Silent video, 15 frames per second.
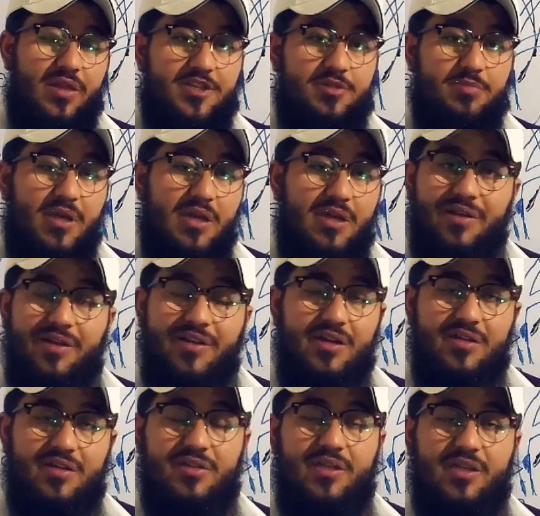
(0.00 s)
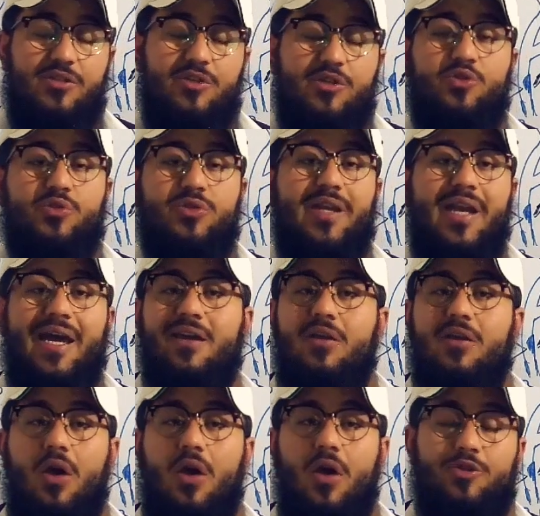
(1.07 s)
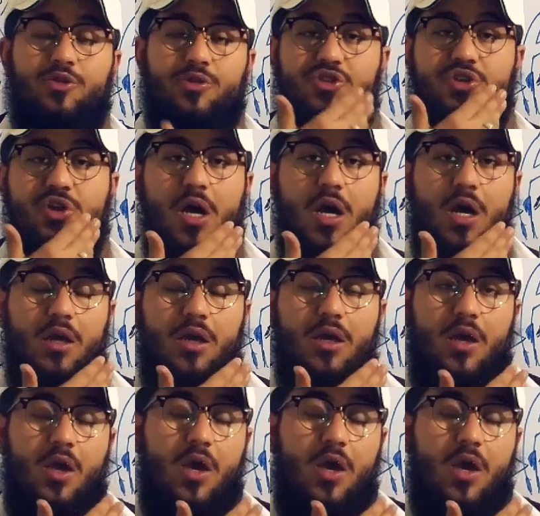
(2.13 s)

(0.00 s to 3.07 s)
that may radiate then into the neck, into the jaw,